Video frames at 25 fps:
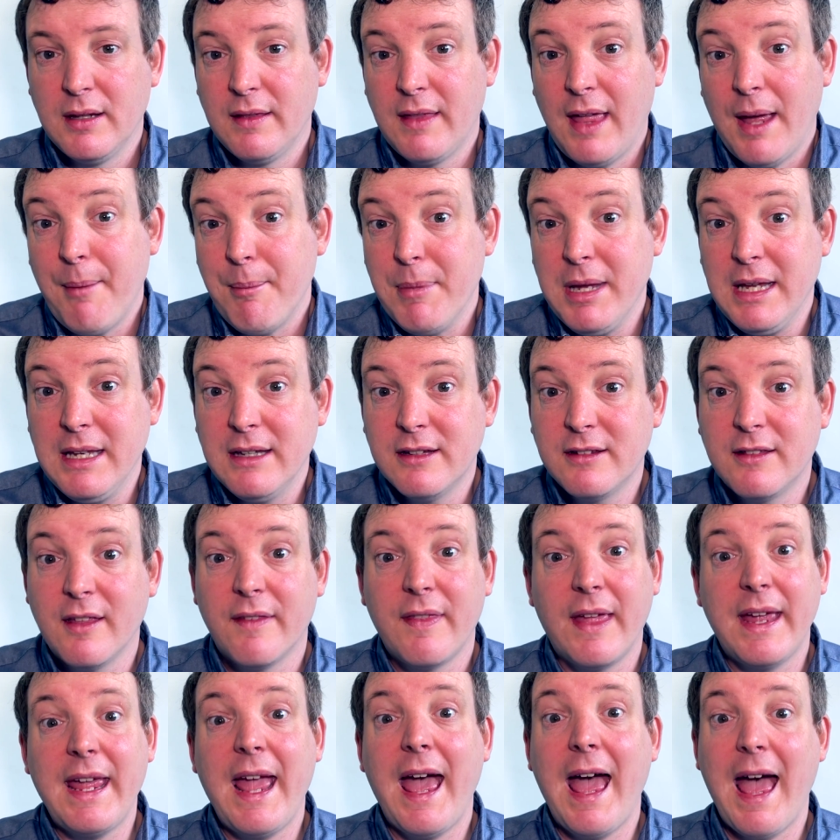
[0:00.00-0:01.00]
That means that
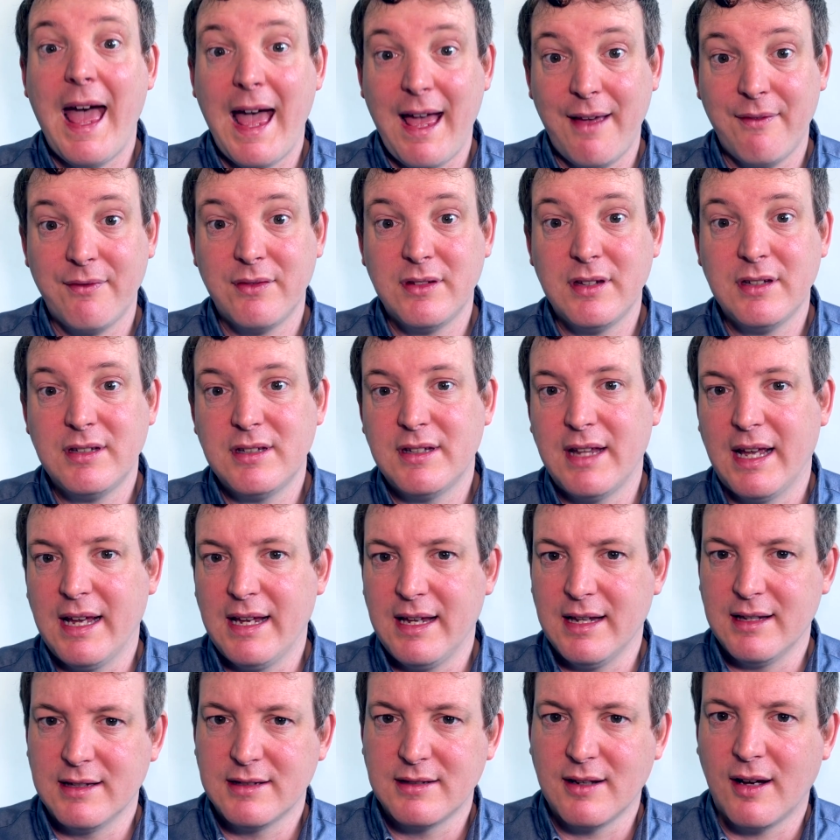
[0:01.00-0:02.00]
they have to stay
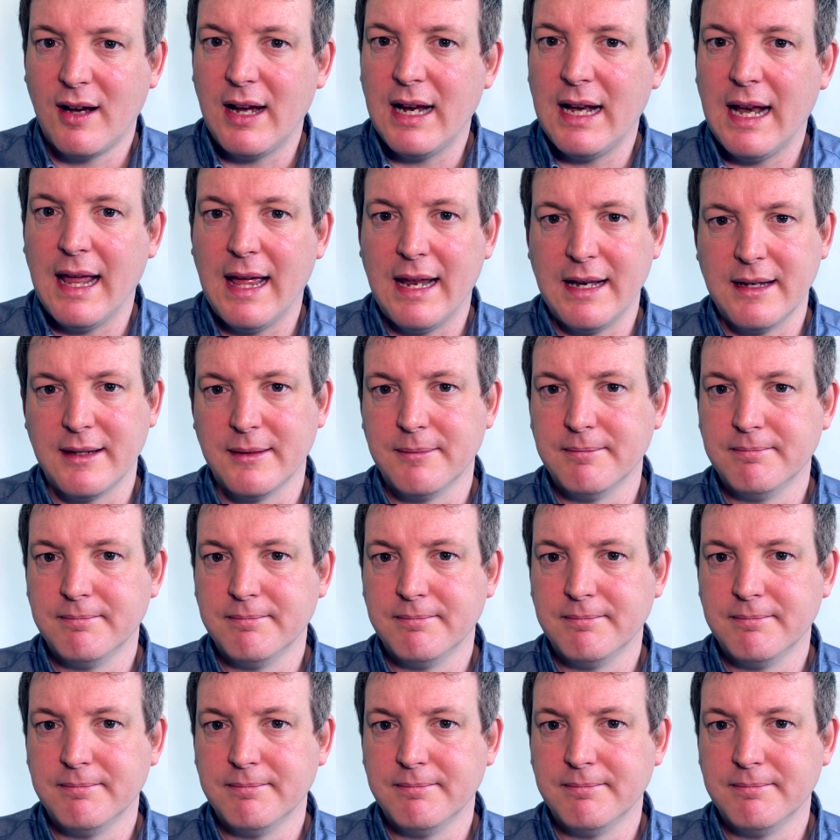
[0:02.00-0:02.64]
in Thailand.